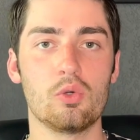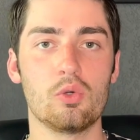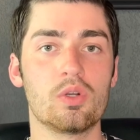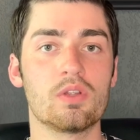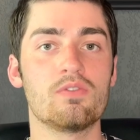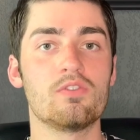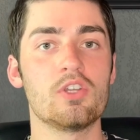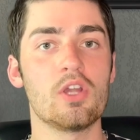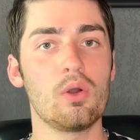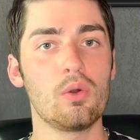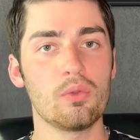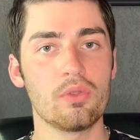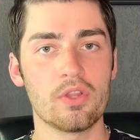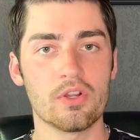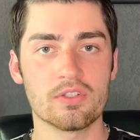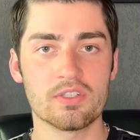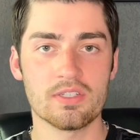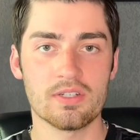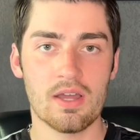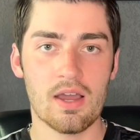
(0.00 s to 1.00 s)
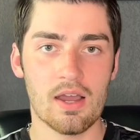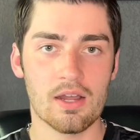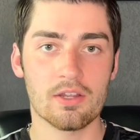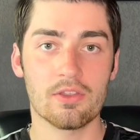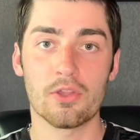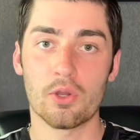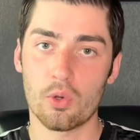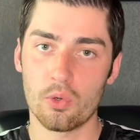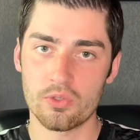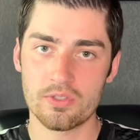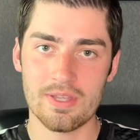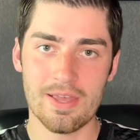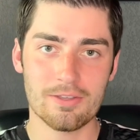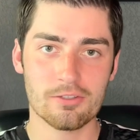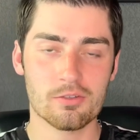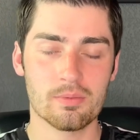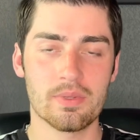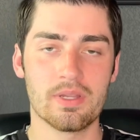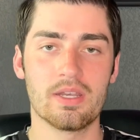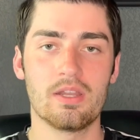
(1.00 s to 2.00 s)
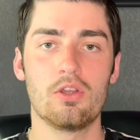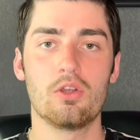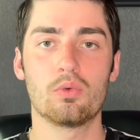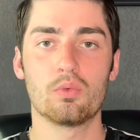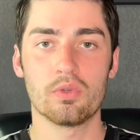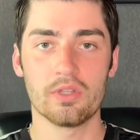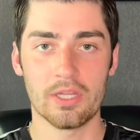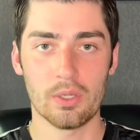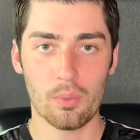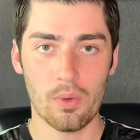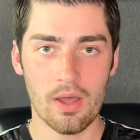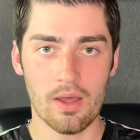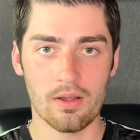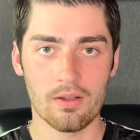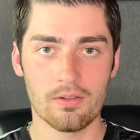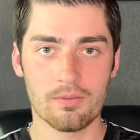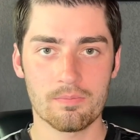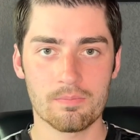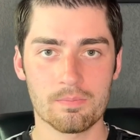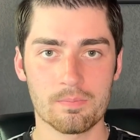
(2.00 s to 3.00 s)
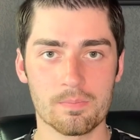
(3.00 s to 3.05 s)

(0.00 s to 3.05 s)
would have known their Tanakh, their Old Testament, really well.